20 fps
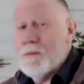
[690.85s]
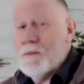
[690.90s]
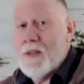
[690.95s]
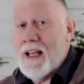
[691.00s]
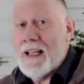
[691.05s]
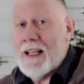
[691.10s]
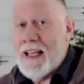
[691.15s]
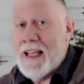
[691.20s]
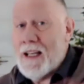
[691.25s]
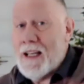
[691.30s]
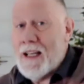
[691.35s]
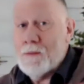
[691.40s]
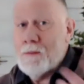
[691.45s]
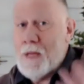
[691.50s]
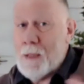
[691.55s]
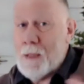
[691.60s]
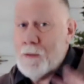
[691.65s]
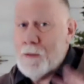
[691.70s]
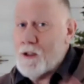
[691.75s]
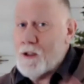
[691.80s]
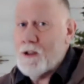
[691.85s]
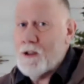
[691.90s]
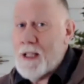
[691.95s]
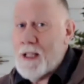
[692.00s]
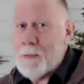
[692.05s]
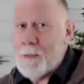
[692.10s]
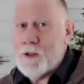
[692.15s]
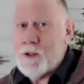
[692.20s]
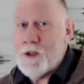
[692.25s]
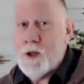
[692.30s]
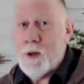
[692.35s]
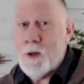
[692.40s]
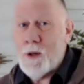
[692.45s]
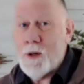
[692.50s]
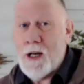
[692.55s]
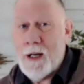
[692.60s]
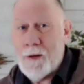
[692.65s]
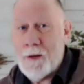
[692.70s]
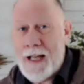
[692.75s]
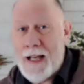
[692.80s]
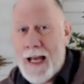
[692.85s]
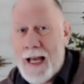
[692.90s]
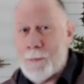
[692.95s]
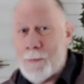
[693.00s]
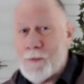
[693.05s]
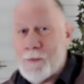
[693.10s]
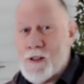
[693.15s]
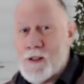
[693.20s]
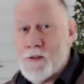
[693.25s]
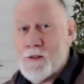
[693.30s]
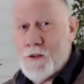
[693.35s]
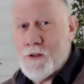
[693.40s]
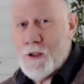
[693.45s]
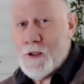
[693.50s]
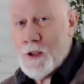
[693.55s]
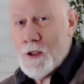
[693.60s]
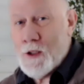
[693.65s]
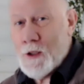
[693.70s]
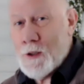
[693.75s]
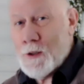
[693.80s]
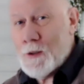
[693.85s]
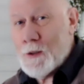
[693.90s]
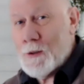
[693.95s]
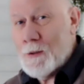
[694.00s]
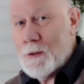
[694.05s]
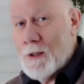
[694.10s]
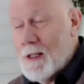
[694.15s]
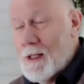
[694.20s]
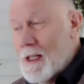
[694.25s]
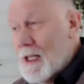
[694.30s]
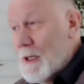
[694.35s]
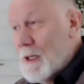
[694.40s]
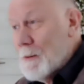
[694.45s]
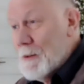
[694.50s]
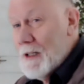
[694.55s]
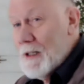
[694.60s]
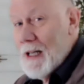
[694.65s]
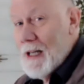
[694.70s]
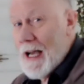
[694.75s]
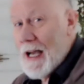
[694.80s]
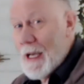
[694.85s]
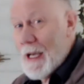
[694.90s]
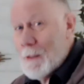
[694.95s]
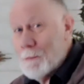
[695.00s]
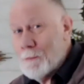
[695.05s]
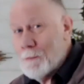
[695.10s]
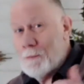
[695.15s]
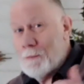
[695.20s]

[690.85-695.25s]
Again, maybe you'll let me know how it happens for you, but I